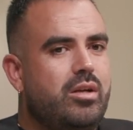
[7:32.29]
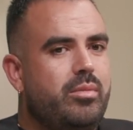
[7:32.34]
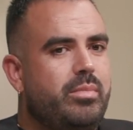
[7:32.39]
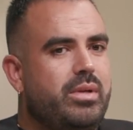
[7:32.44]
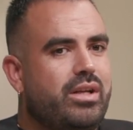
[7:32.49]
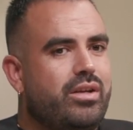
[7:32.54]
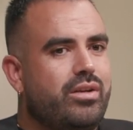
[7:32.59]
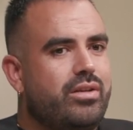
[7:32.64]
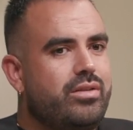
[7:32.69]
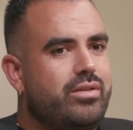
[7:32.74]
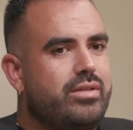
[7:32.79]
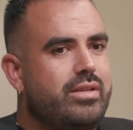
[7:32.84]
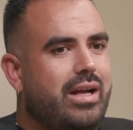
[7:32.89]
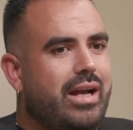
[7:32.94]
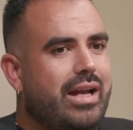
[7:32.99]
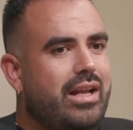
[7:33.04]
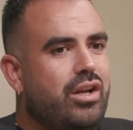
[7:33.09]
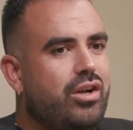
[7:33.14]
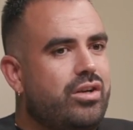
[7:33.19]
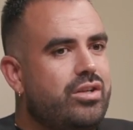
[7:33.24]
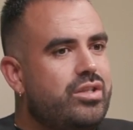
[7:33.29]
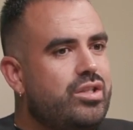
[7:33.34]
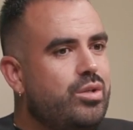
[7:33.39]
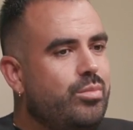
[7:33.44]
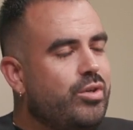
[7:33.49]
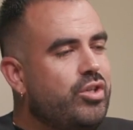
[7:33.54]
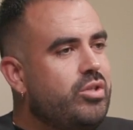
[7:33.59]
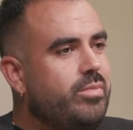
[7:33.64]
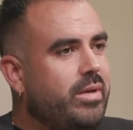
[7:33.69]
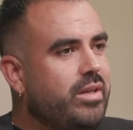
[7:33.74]
because I learned so
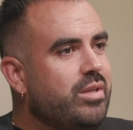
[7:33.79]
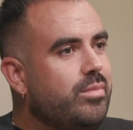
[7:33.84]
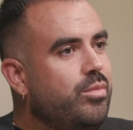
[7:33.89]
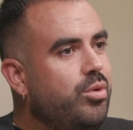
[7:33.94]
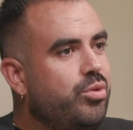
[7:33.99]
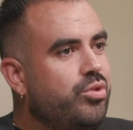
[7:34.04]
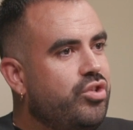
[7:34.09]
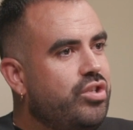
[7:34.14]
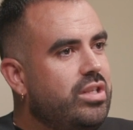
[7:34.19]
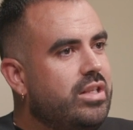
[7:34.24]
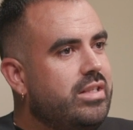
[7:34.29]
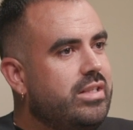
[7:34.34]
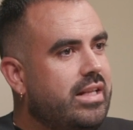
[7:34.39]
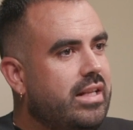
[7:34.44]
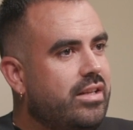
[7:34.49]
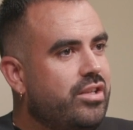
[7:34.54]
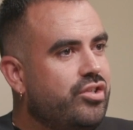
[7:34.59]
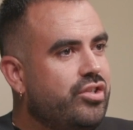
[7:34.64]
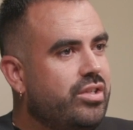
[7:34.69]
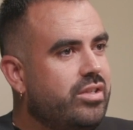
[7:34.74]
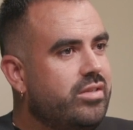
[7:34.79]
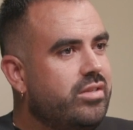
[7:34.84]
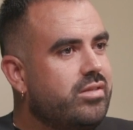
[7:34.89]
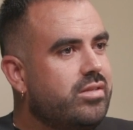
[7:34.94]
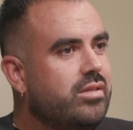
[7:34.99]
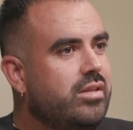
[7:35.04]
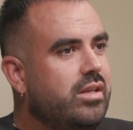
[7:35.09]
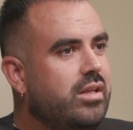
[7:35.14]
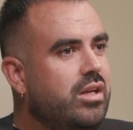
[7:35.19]
much about emotional intelligence,